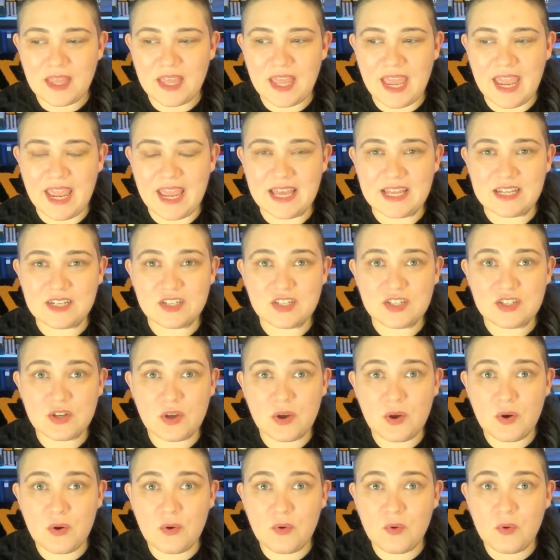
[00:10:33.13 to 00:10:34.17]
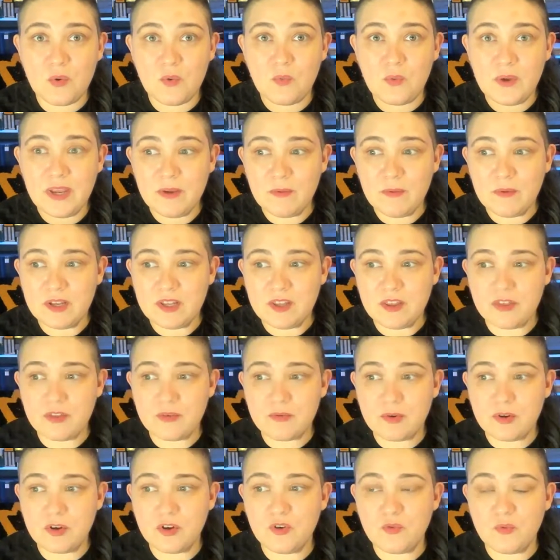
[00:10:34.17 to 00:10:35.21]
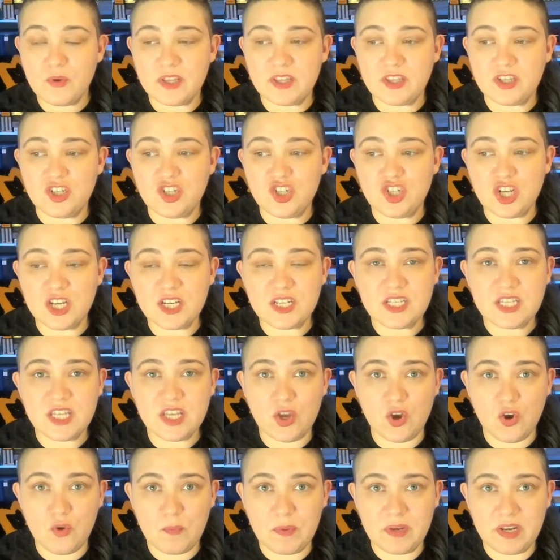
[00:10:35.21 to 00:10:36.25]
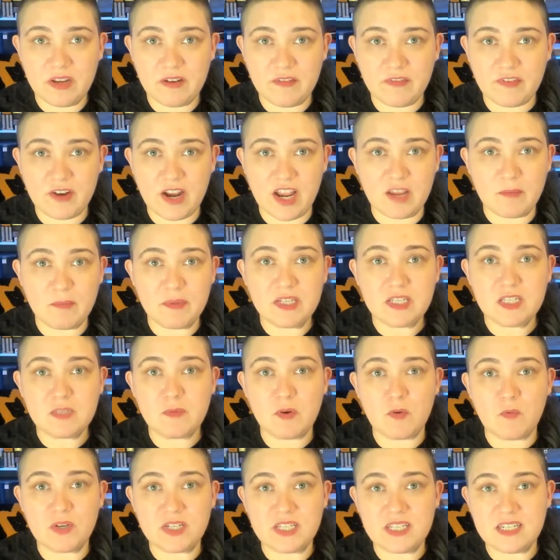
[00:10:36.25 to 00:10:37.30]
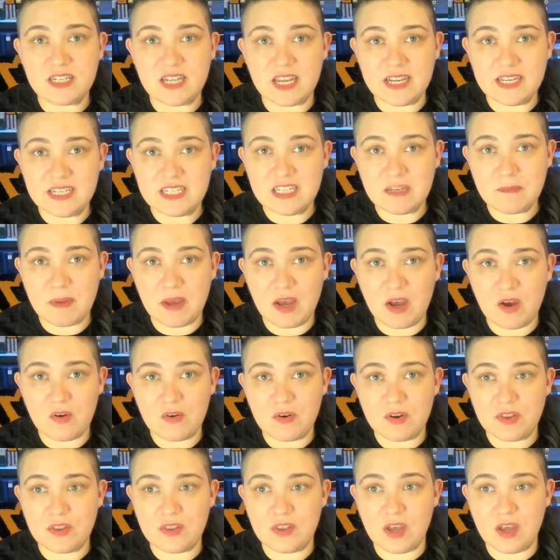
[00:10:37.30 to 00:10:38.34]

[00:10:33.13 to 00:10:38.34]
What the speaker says: And so we went through with just the opening fragments, but what's nice about